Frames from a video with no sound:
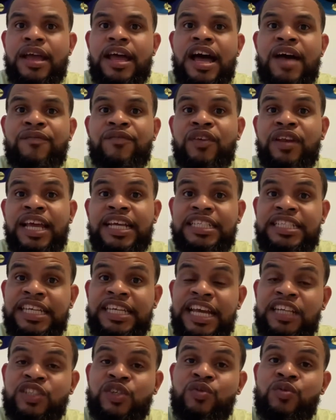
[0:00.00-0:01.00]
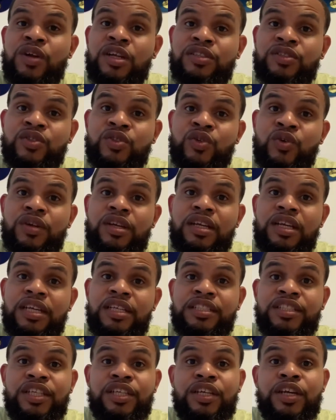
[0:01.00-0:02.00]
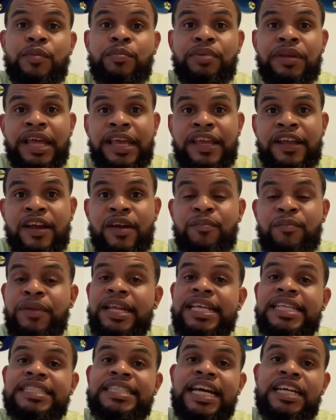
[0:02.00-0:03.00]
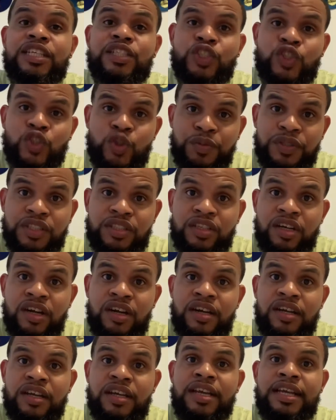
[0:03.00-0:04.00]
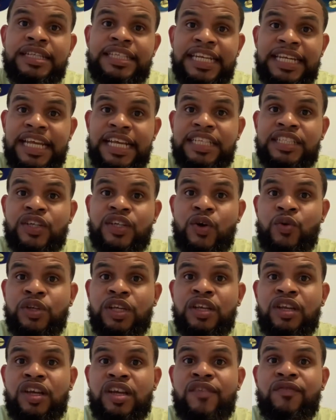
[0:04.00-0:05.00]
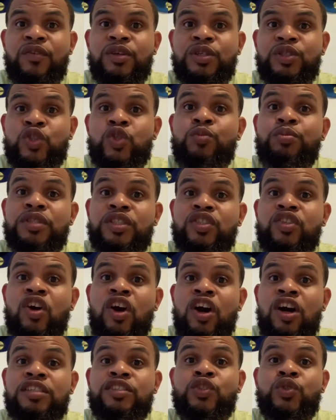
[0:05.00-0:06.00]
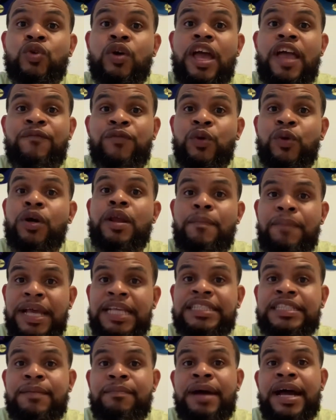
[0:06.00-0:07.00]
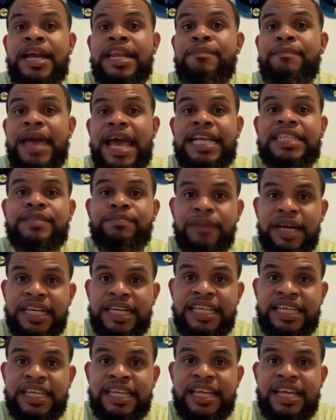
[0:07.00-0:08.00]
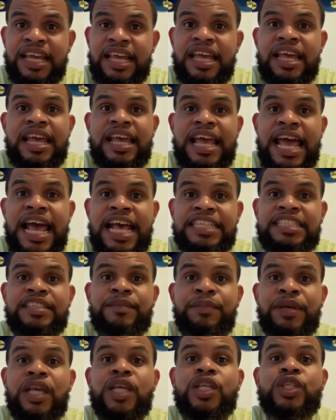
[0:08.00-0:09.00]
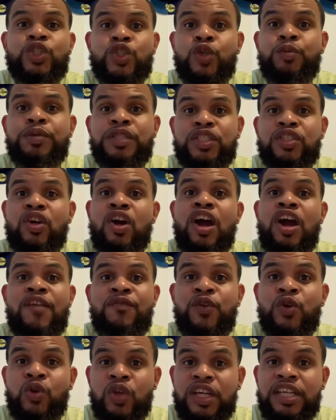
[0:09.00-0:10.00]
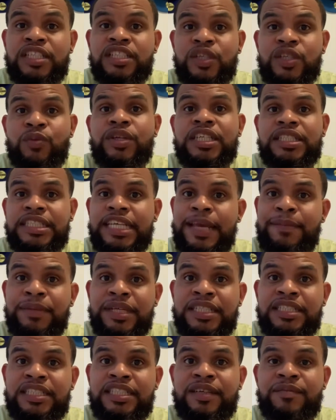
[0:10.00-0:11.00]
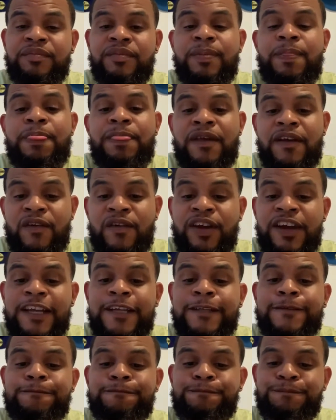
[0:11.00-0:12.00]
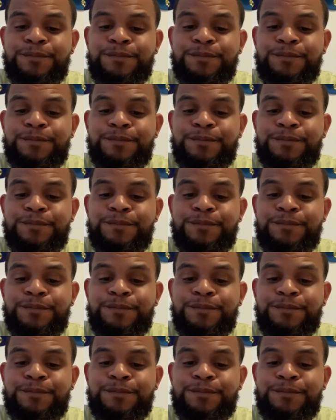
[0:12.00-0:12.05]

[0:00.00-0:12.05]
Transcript: I feel like D'Angelo Russell is a good player, but he's not a superstar. The Knicks are only looking for superstars. If you're going to pay somebody max money, it has to be a superstar if you're looking to win a championship. All right?